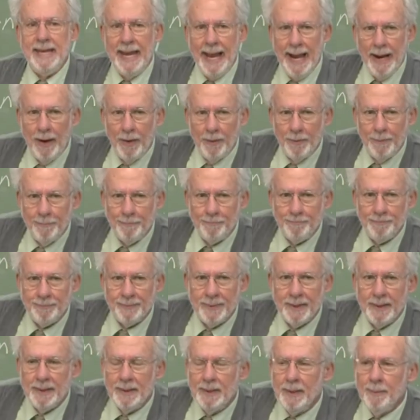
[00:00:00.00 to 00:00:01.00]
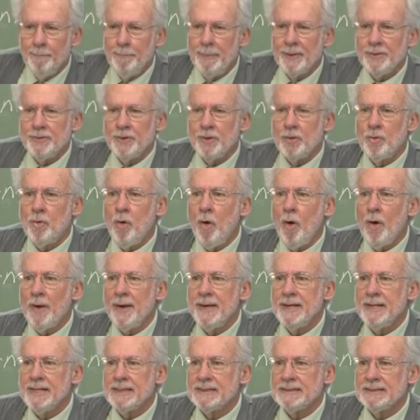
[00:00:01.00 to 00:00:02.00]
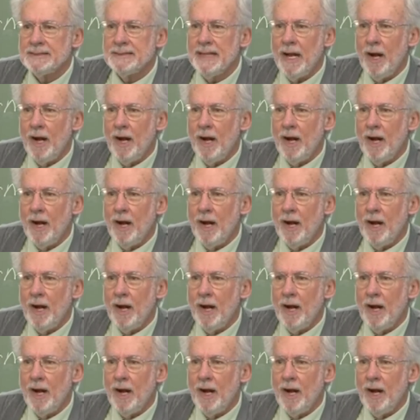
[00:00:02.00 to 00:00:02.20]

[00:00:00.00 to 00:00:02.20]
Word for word: came down. But the Quran